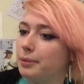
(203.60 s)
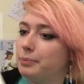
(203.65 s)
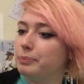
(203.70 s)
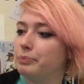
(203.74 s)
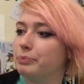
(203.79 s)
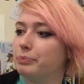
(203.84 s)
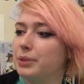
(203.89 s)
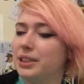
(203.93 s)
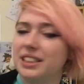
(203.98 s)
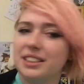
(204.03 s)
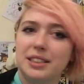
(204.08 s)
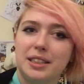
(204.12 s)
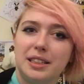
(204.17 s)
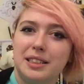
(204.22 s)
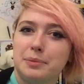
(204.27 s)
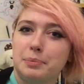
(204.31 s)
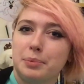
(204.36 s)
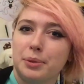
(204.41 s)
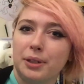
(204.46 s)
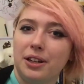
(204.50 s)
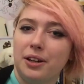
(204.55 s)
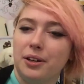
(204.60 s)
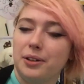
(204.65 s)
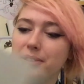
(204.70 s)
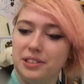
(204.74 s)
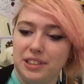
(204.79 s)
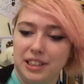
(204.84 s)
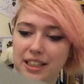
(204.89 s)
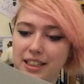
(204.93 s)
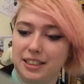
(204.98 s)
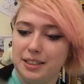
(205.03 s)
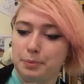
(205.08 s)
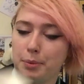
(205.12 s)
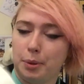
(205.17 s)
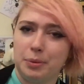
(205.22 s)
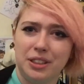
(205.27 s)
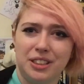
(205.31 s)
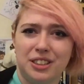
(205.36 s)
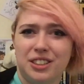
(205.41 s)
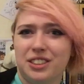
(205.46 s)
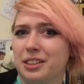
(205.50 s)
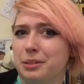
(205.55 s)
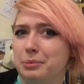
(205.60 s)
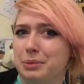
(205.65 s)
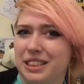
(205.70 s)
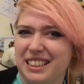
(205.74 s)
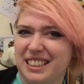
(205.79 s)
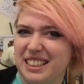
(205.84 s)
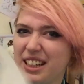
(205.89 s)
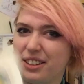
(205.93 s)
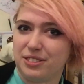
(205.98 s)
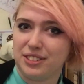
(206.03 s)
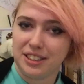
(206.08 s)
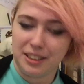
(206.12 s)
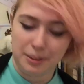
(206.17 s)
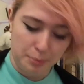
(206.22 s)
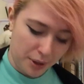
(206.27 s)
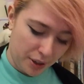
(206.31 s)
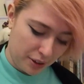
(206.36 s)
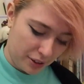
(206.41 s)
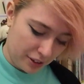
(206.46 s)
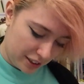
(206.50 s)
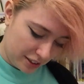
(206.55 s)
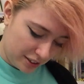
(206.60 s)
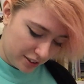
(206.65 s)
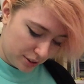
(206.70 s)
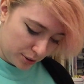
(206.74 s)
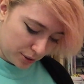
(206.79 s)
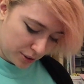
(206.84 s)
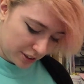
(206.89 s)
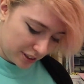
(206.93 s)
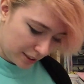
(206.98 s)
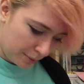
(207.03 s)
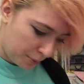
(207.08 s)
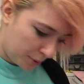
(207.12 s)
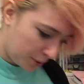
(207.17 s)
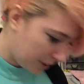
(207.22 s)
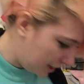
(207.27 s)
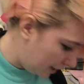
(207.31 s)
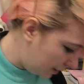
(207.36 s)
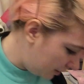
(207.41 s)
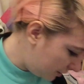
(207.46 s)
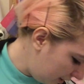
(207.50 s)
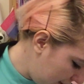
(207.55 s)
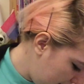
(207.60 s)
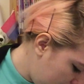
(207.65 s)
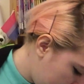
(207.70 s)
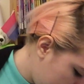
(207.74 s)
But it's pretty old, and it's probably just going to be discounted in my online store because I'm not keen on it.